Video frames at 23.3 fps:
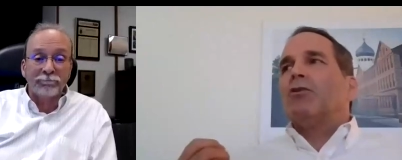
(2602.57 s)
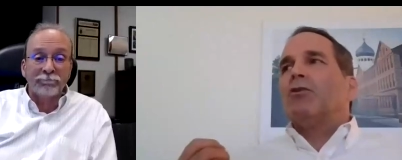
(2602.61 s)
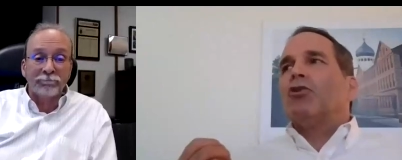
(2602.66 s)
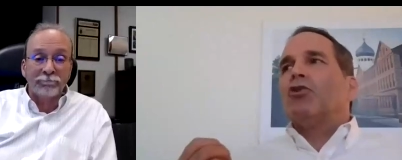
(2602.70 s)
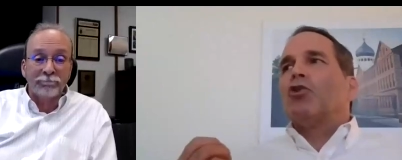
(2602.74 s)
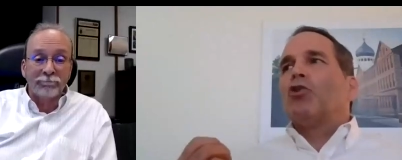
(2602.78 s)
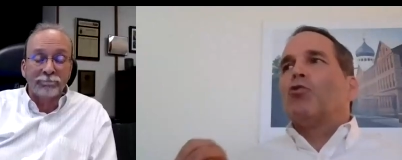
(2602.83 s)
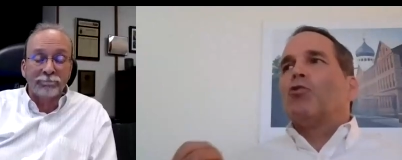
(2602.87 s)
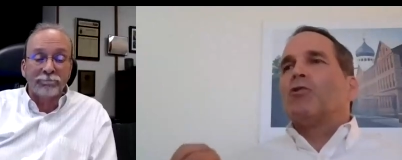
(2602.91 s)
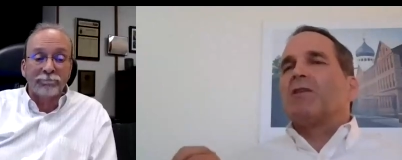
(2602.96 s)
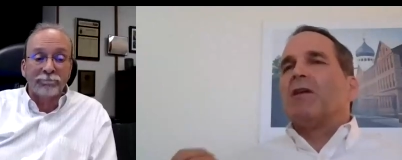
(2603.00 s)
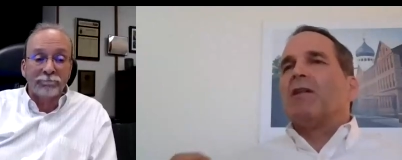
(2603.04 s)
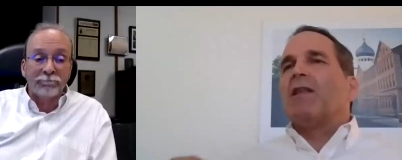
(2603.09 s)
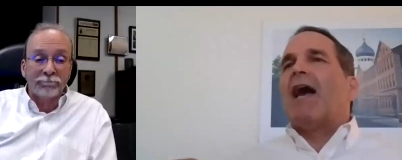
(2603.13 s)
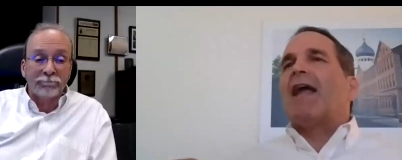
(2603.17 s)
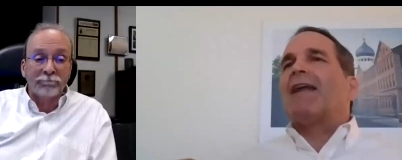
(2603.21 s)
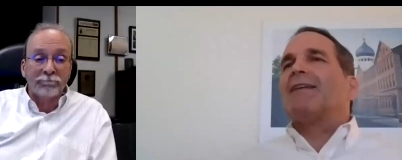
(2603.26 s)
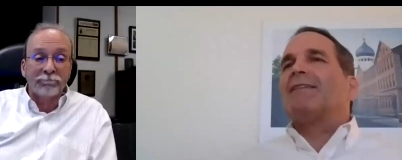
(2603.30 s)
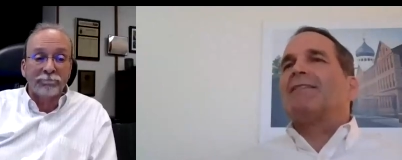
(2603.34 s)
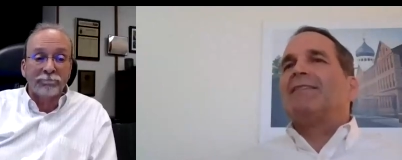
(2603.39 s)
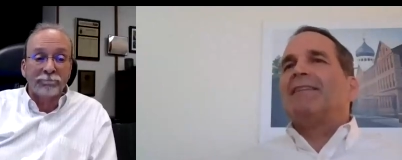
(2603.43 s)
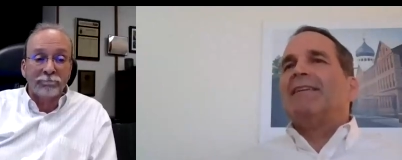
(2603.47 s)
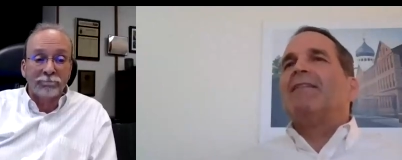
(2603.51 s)
Speaker 1: there was a lot
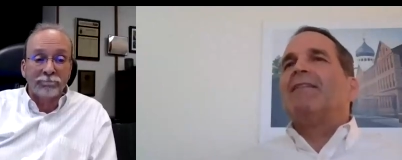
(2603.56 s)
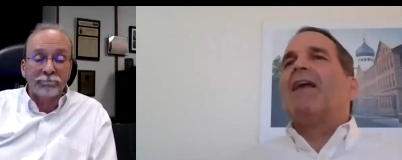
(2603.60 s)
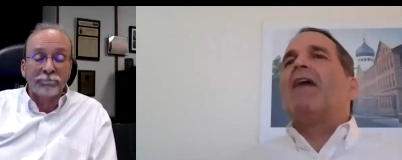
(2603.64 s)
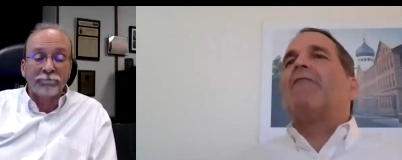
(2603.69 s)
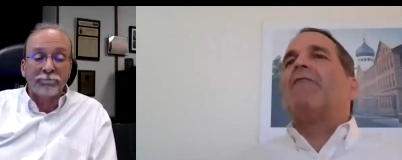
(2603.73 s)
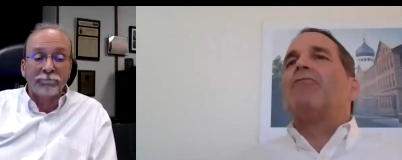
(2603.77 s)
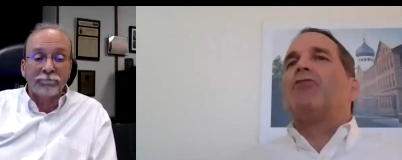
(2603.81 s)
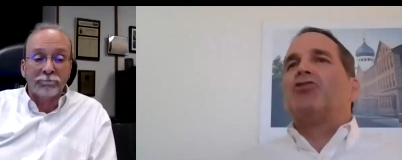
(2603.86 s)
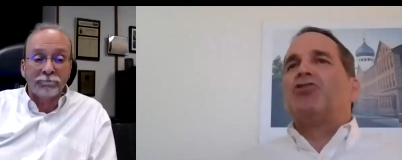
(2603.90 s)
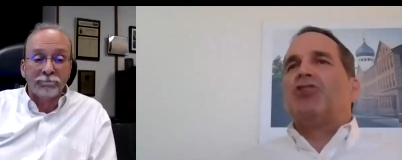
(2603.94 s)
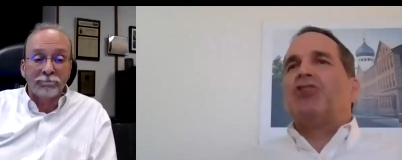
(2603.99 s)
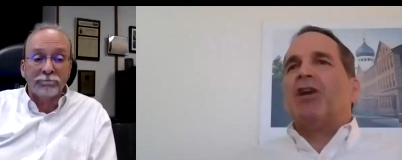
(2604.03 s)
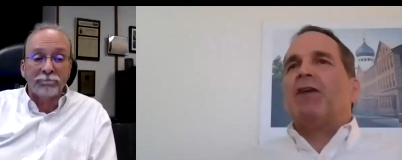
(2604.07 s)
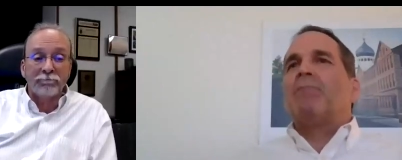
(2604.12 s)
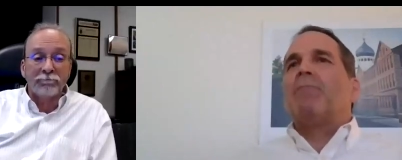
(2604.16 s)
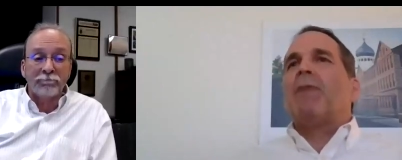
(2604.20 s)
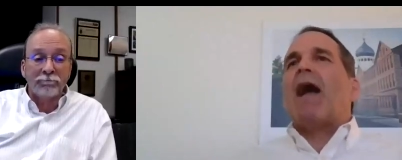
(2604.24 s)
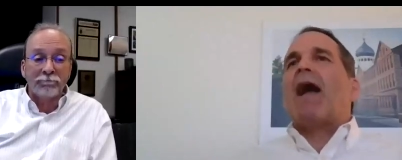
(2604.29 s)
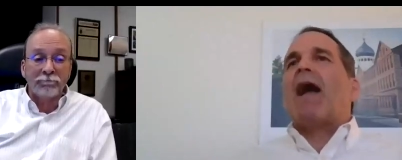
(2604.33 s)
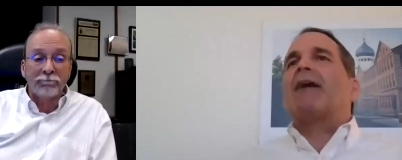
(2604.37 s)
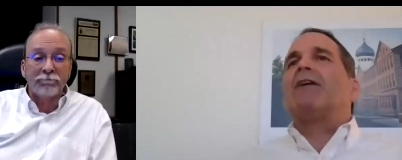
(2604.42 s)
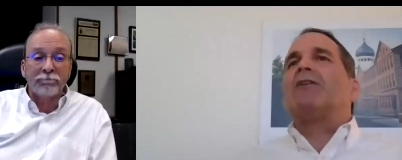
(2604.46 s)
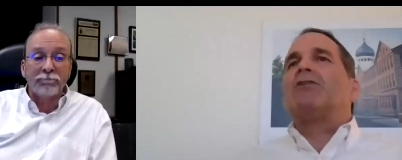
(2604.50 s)
of deleveraging
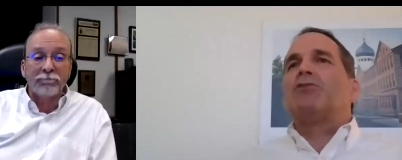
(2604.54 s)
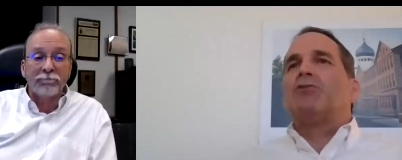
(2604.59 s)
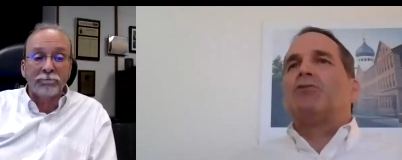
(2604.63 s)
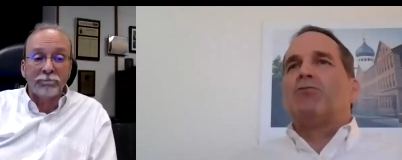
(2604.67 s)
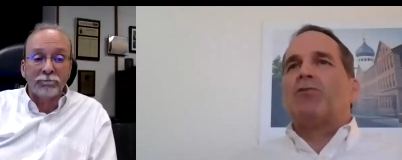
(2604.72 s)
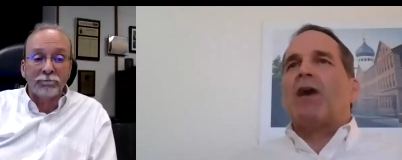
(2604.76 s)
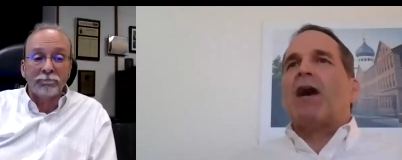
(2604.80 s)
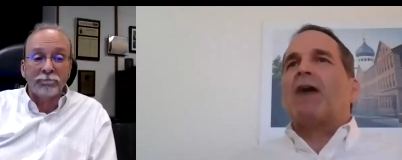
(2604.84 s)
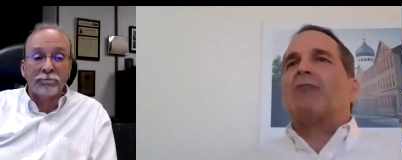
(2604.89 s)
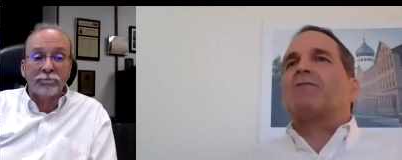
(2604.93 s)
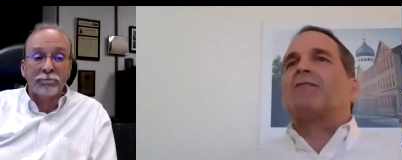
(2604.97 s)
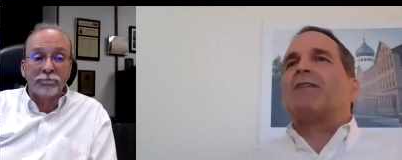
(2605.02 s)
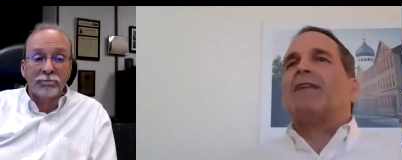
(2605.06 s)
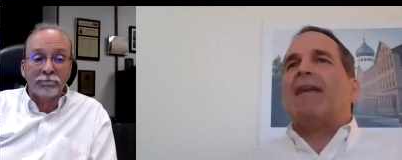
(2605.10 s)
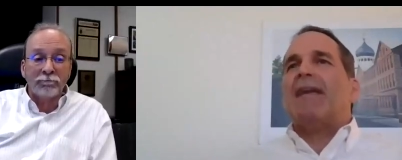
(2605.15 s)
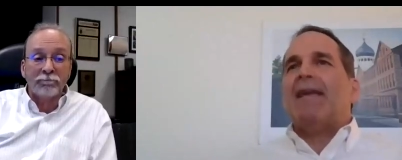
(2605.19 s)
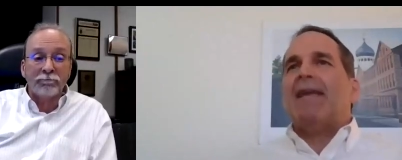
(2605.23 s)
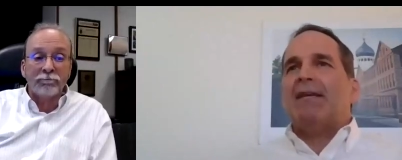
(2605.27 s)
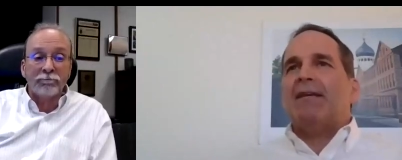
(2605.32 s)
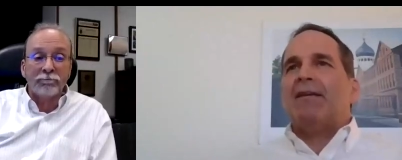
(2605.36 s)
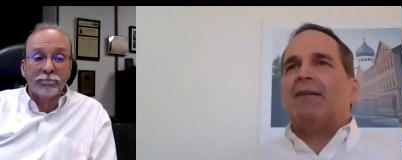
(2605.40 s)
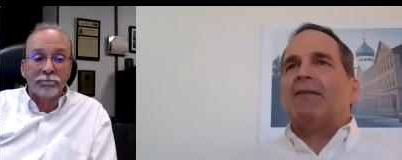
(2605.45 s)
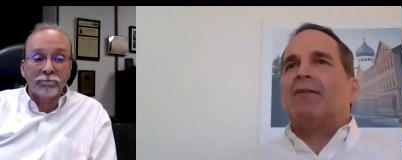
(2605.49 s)
back in
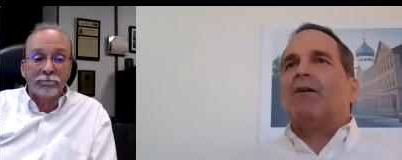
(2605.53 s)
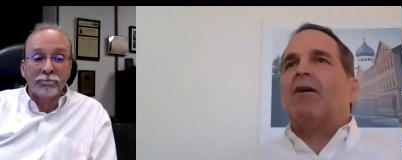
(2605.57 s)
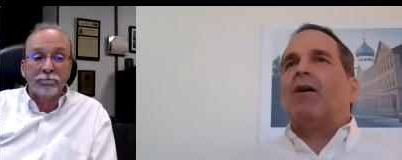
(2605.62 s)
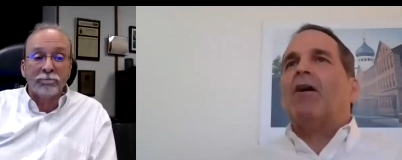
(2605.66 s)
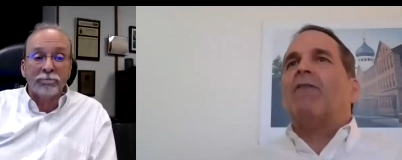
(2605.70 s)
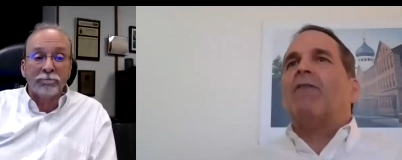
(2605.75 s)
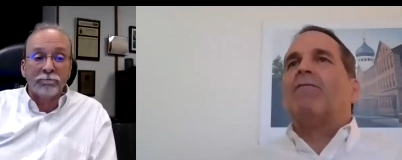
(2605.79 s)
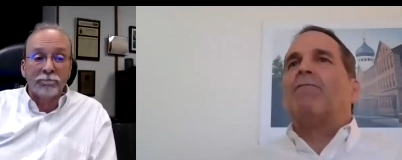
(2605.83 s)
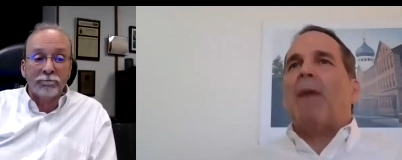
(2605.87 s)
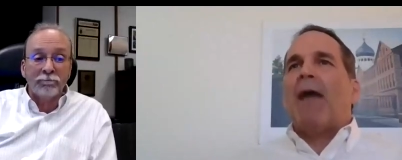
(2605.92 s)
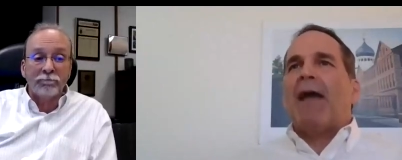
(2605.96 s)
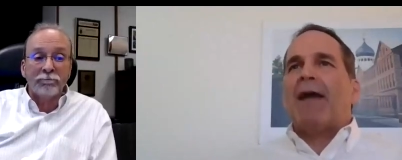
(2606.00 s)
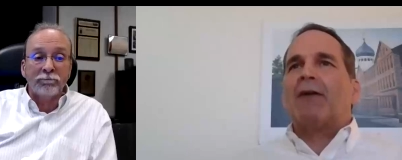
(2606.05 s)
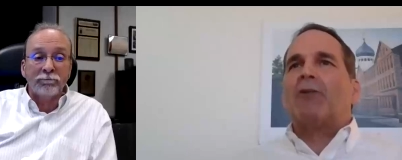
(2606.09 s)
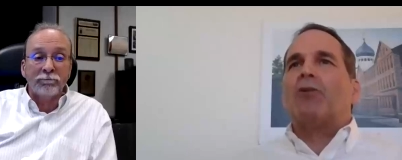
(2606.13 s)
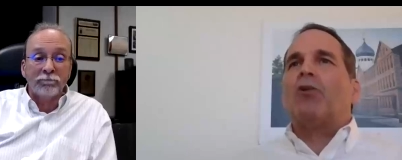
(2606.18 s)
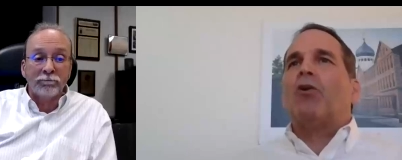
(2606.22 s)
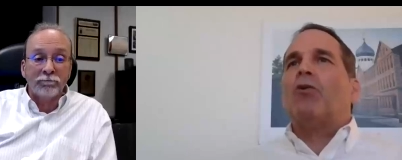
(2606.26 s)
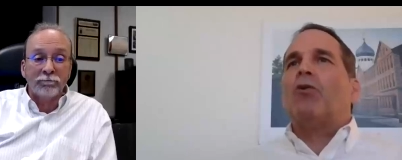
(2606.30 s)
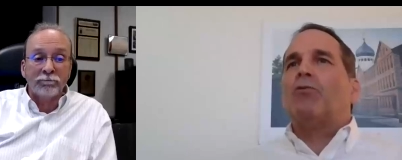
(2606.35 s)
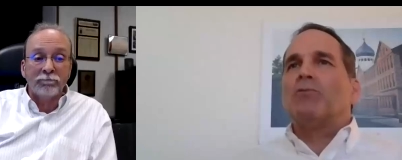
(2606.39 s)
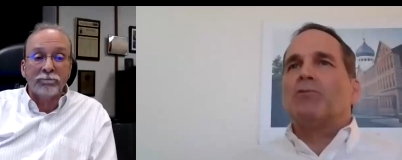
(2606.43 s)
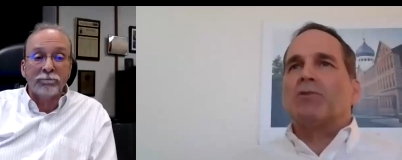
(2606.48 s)
2008 of bank
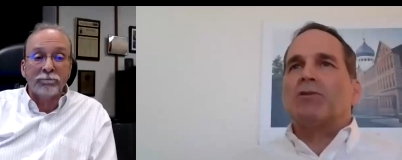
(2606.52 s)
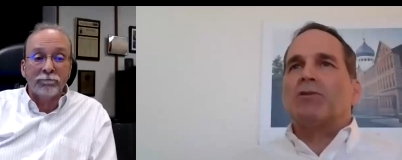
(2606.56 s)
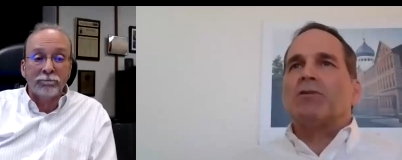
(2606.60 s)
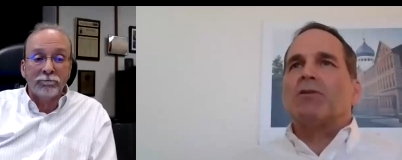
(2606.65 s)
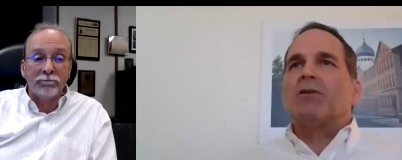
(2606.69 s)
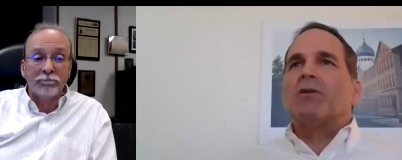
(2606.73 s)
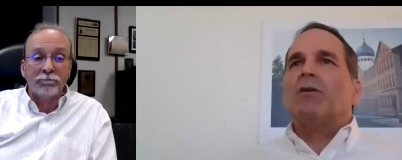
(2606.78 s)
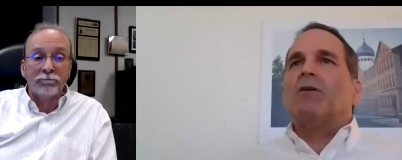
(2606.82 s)
loans.